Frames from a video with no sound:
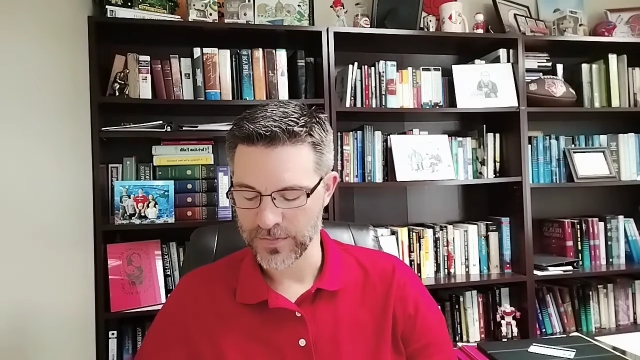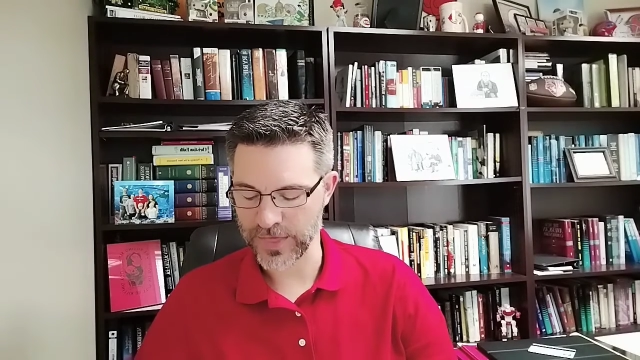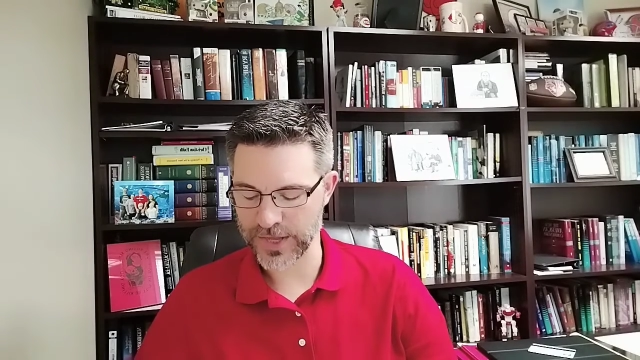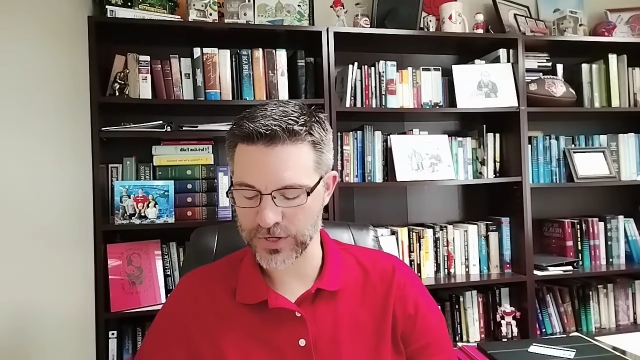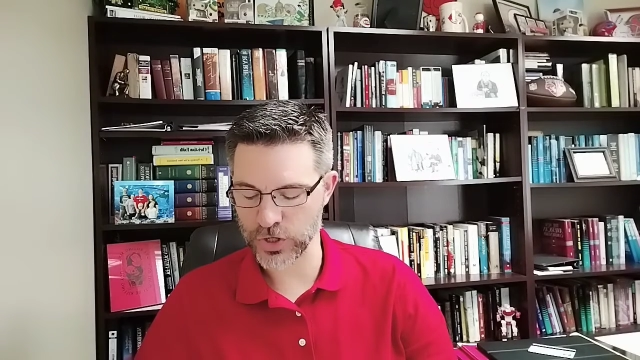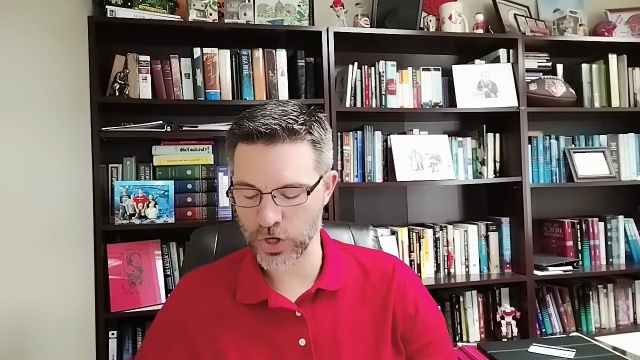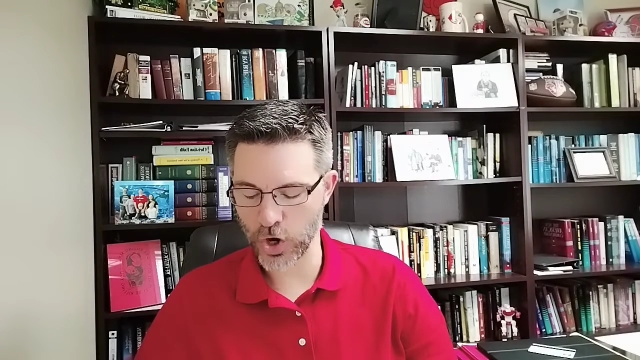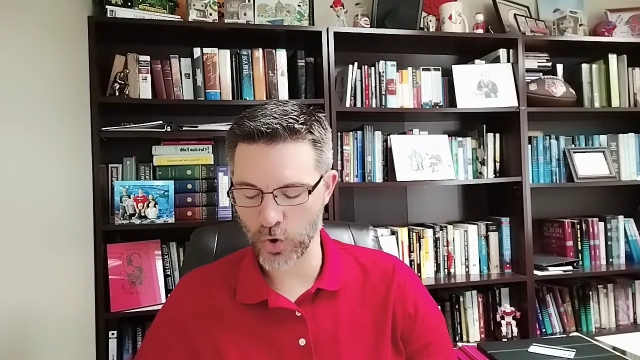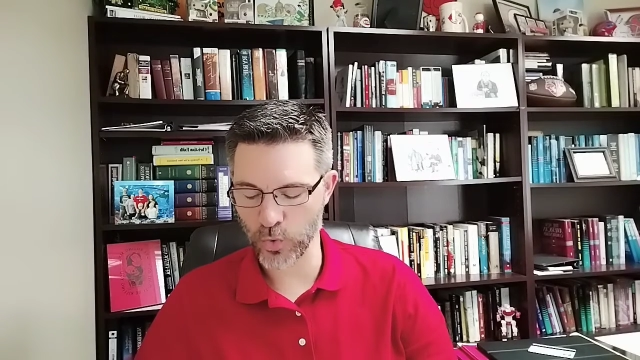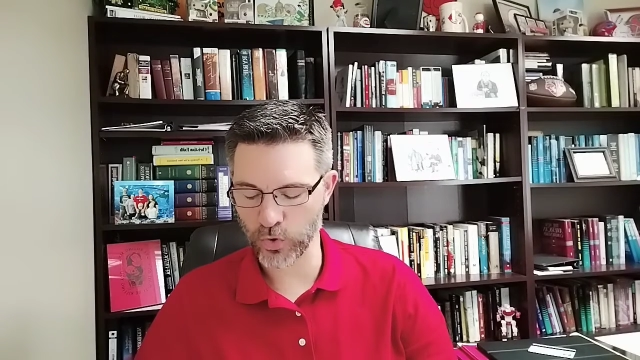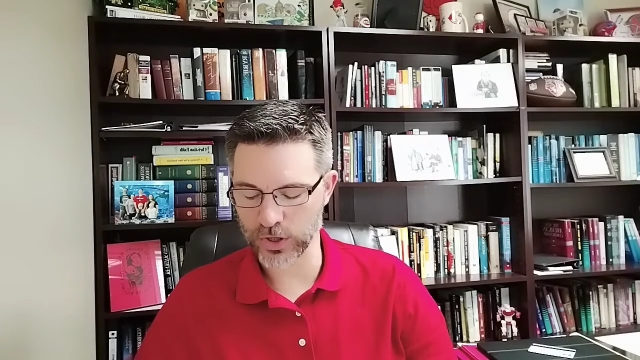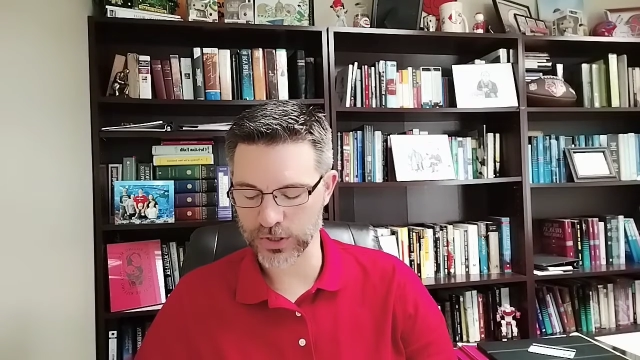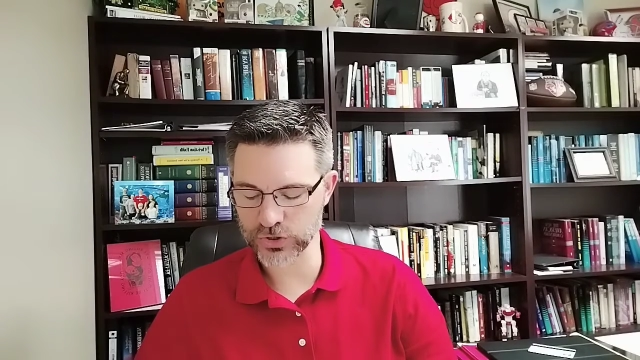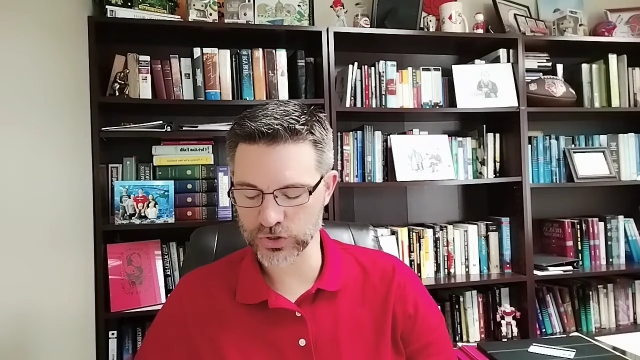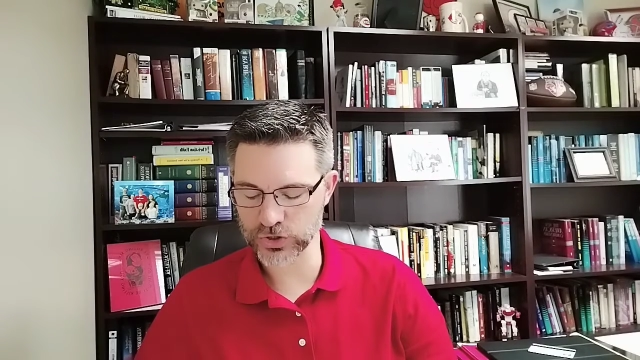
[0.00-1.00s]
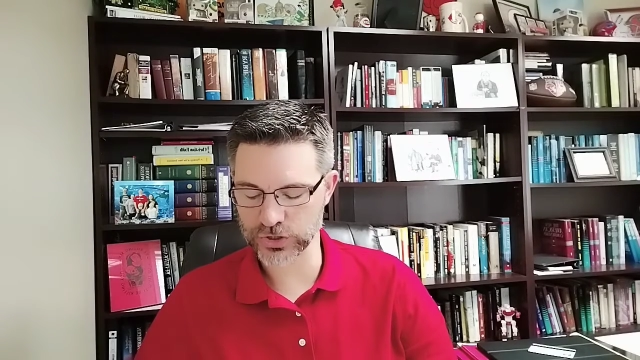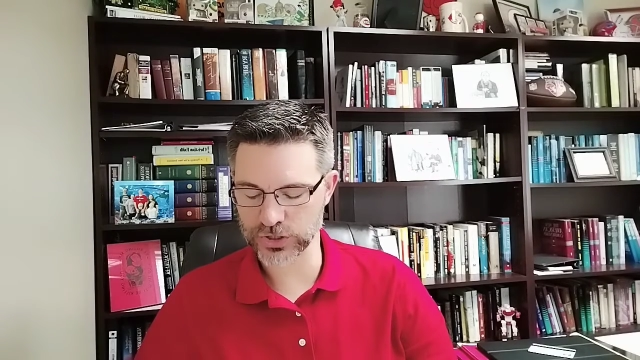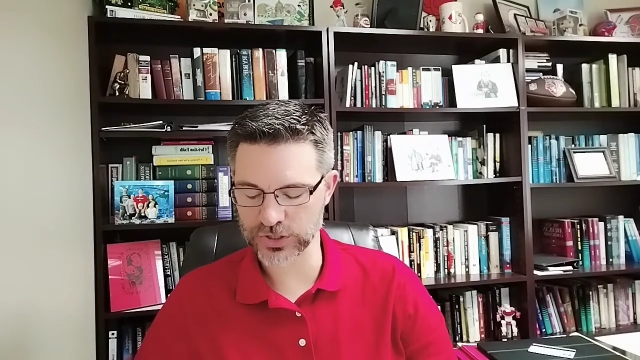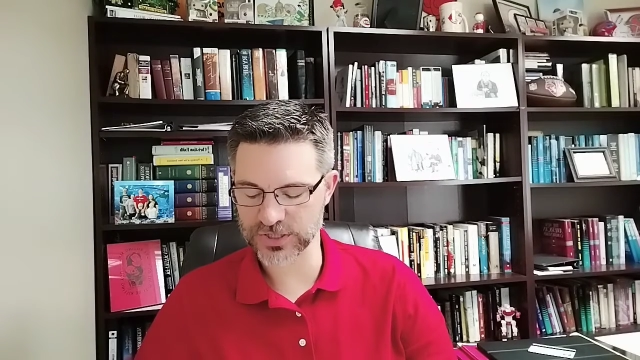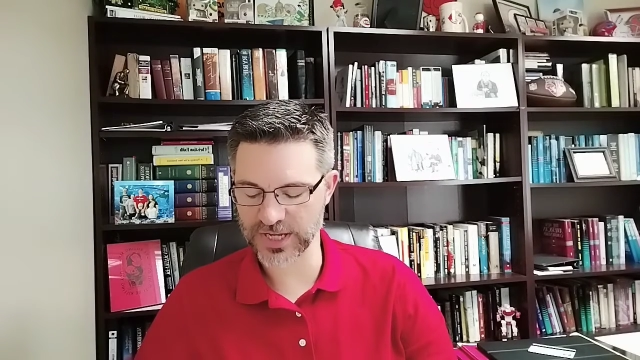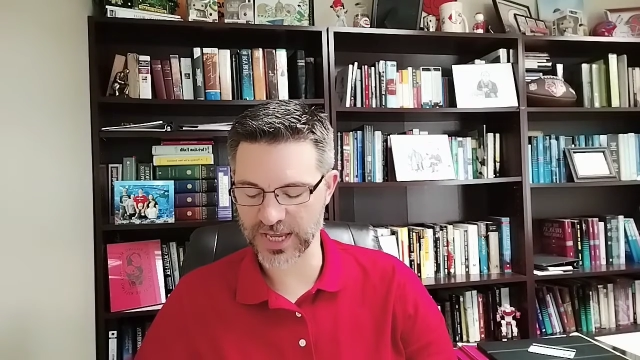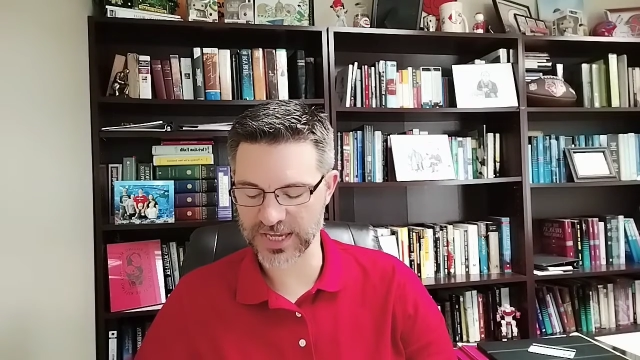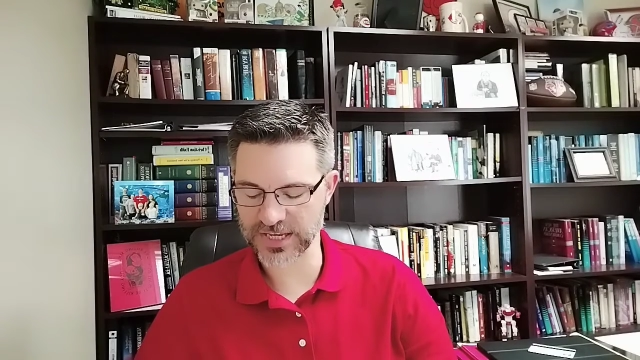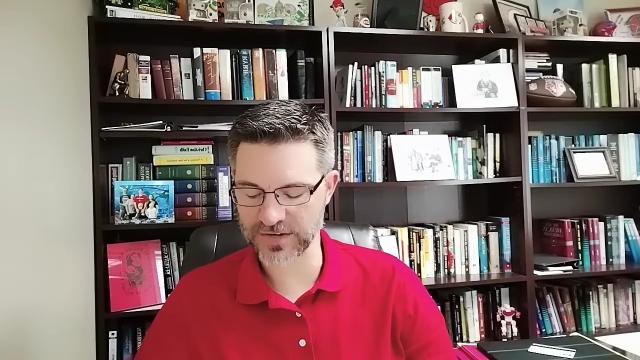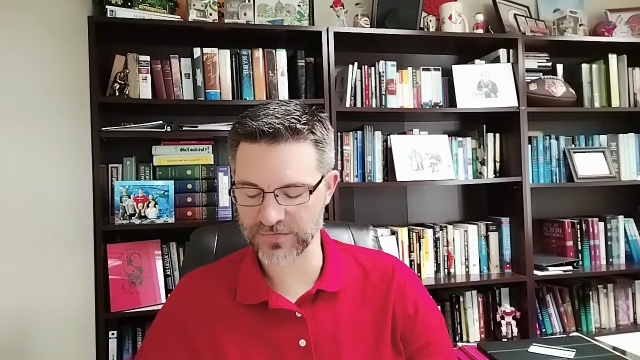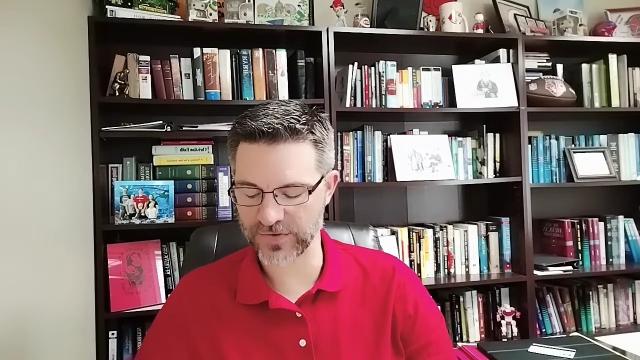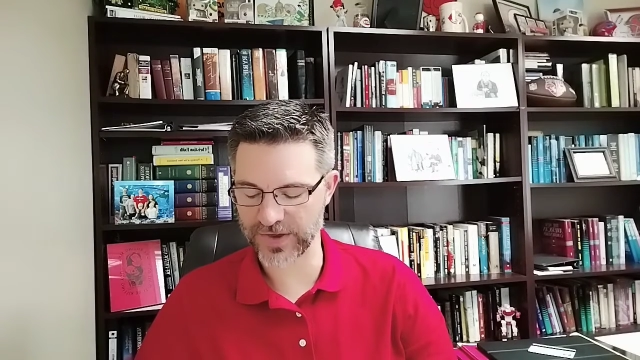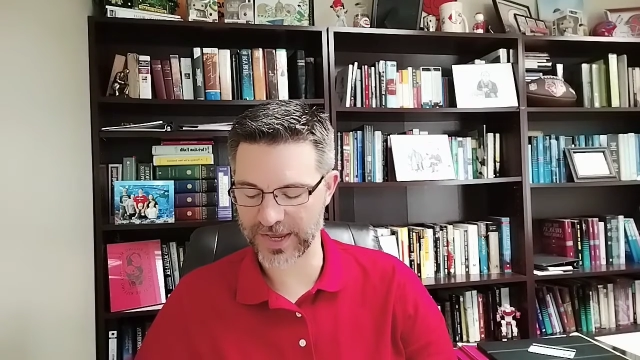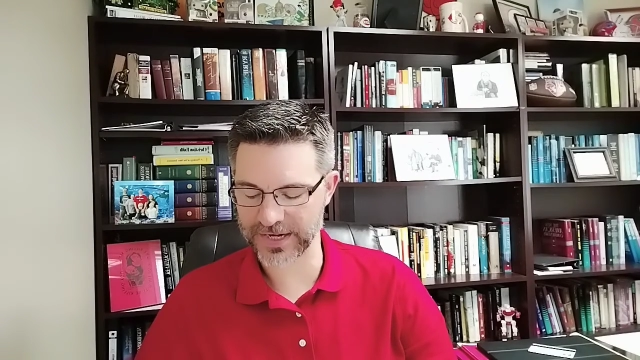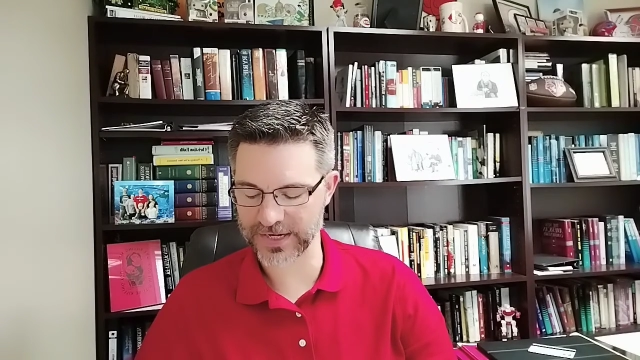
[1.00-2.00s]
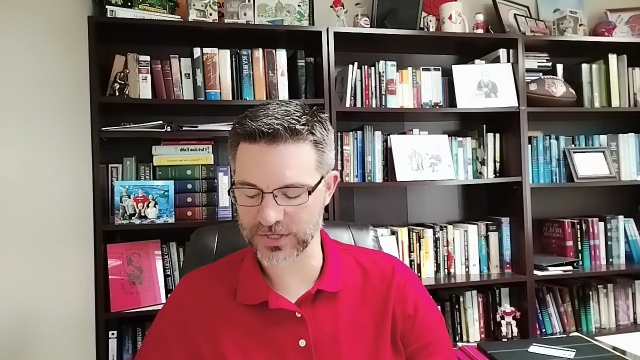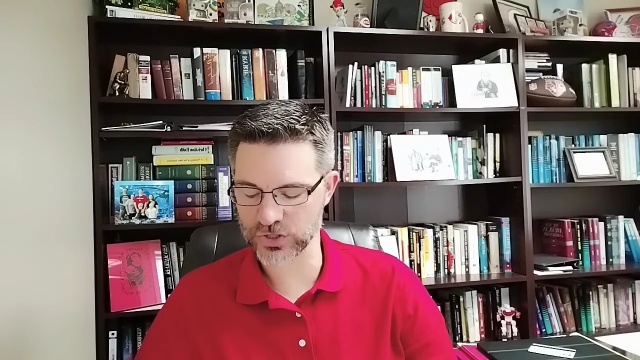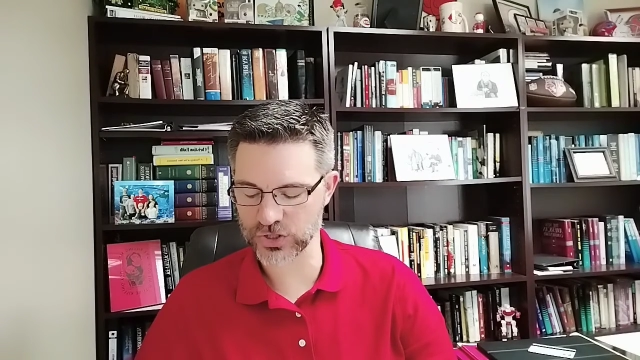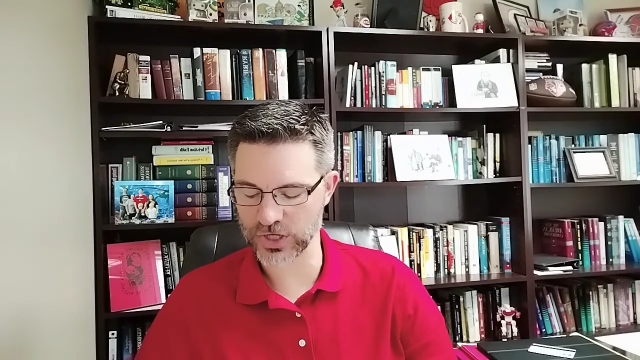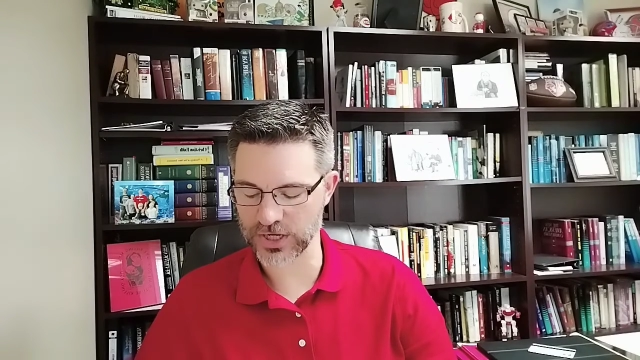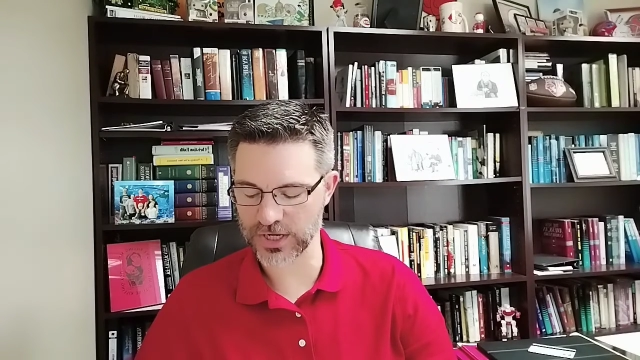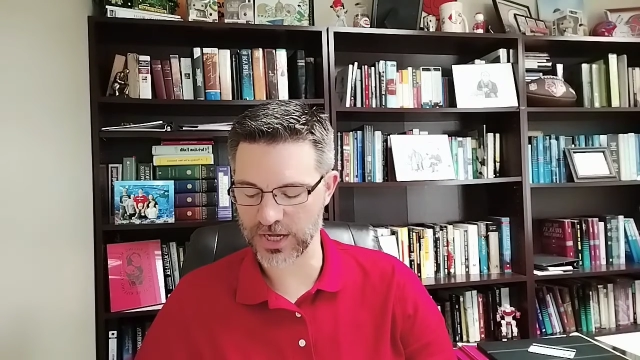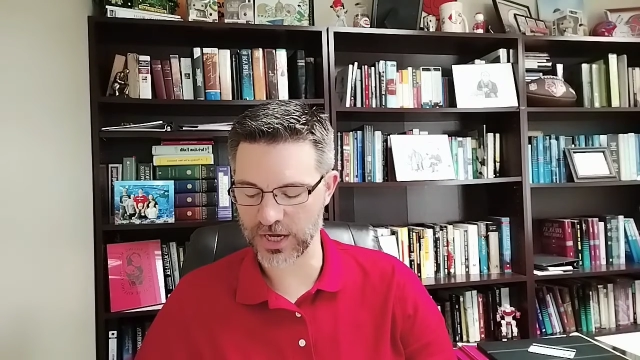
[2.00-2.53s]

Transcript: that no one should take advantage